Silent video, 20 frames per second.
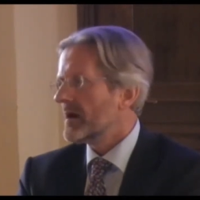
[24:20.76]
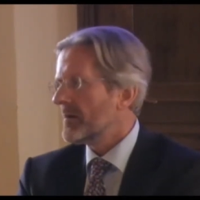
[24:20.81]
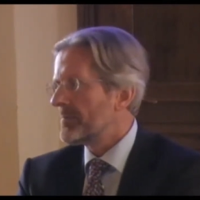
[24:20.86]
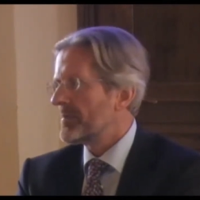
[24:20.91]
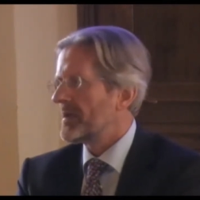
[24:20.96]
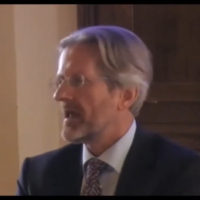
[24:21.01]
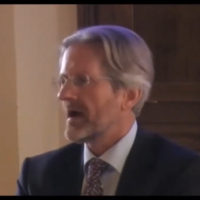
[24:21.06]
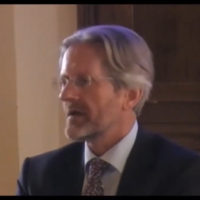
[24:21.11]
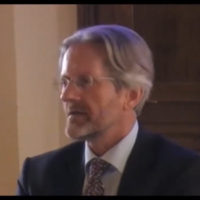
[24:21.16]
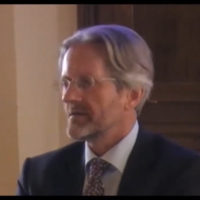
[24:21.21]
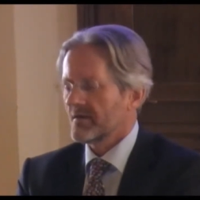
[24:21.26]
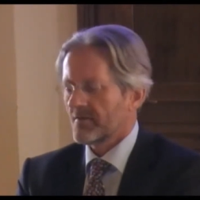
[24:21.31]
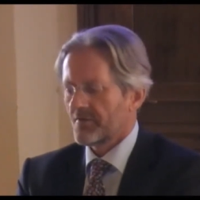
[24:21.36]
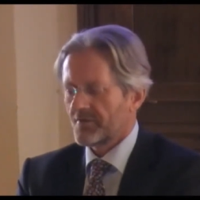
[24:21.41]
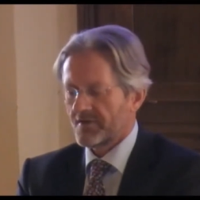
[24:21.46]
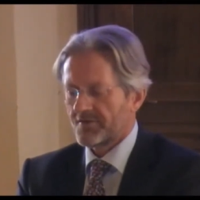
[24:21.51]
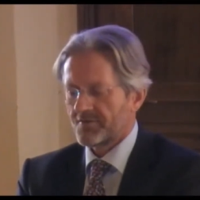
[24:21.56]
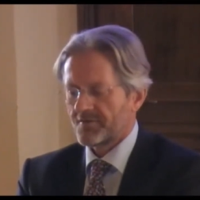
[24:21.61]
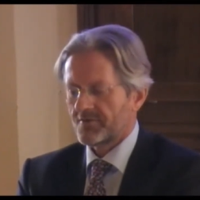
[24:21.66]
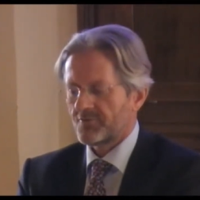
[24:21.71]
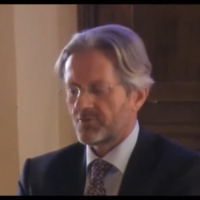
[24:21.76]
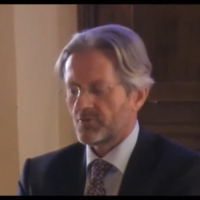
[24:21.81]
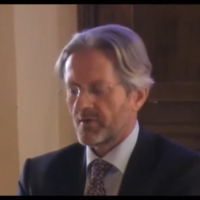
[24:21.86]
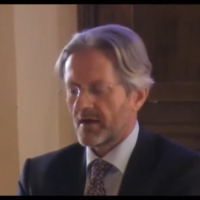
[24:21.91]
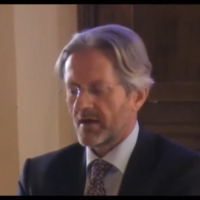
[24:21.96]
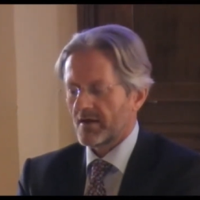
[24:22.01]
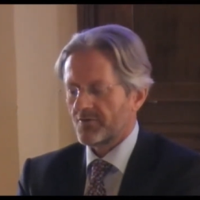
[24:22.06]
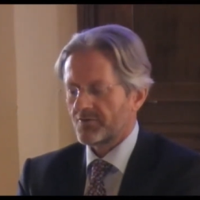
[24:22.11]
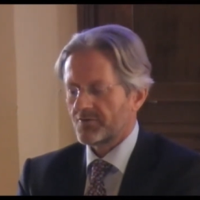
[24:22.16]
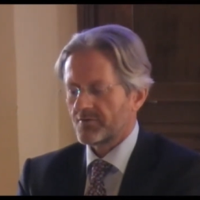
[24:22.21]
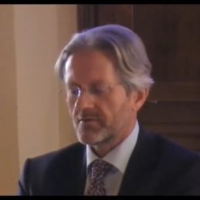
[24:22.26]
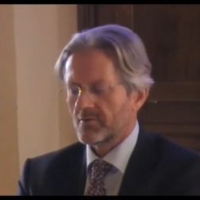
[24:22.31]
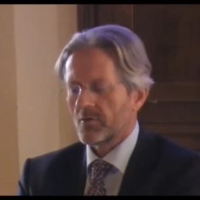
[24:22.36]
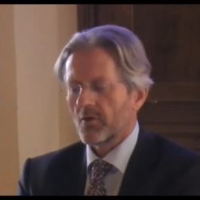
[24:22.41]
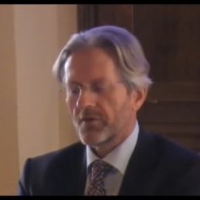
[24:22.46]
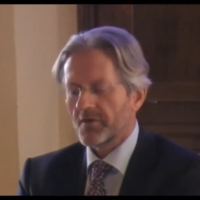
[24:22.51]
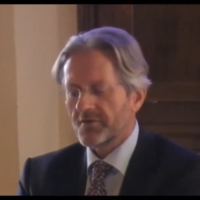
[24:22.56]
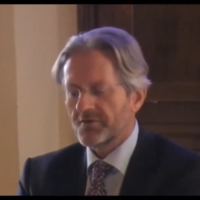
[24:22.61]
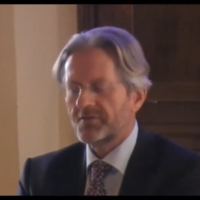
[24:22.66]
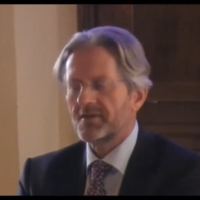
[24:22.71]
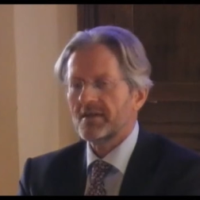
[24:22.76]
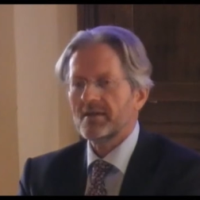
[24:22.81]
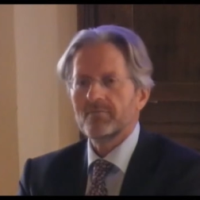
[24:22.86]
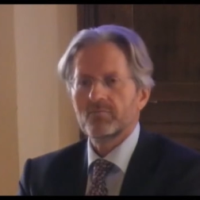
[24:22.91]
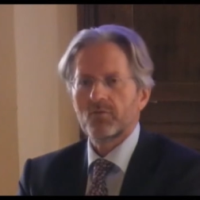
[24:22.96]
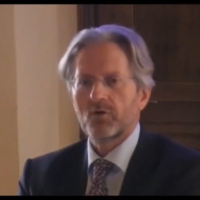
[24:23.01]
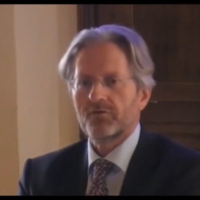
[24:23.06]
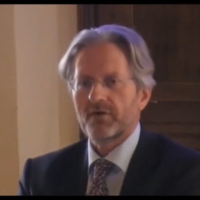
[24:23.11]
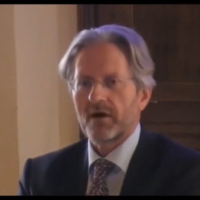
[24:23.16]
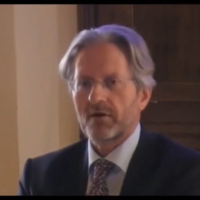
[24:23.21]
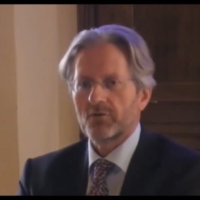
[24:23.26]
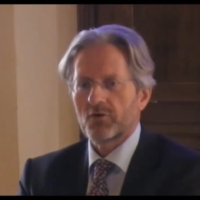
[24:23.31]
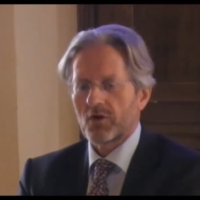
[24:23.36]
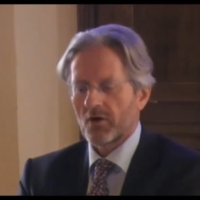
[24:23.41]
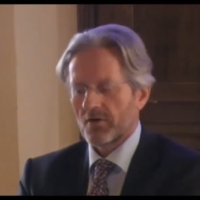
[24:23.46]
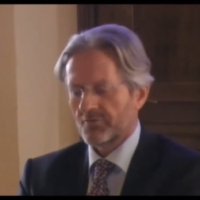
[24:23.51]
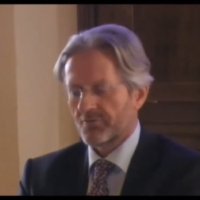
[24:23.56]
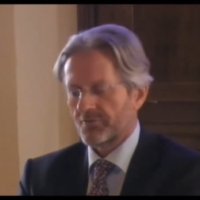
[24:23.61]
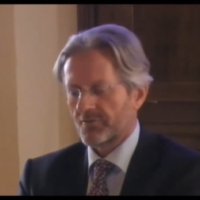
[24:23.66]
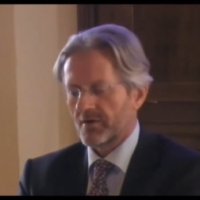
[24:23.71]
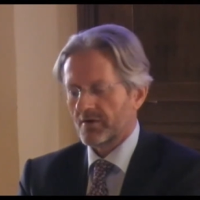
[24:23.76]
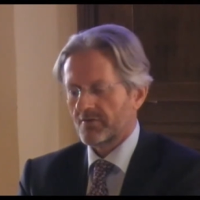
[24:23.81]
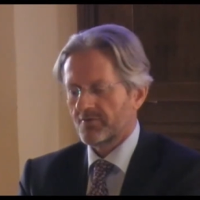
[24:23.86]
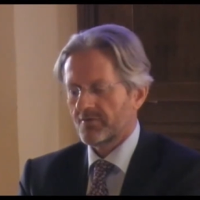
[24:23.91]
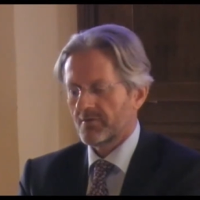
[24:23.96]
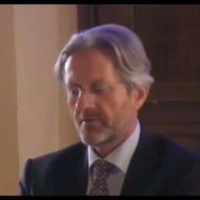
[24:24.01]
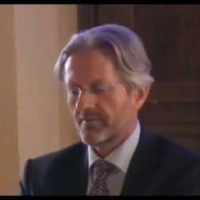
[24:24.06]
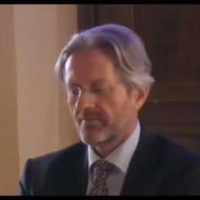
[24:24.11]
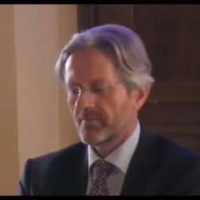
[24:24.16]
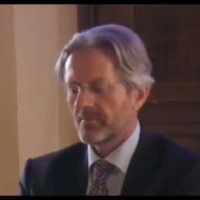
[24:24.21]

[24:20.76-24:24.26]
Applying this situation on the theme of our conference,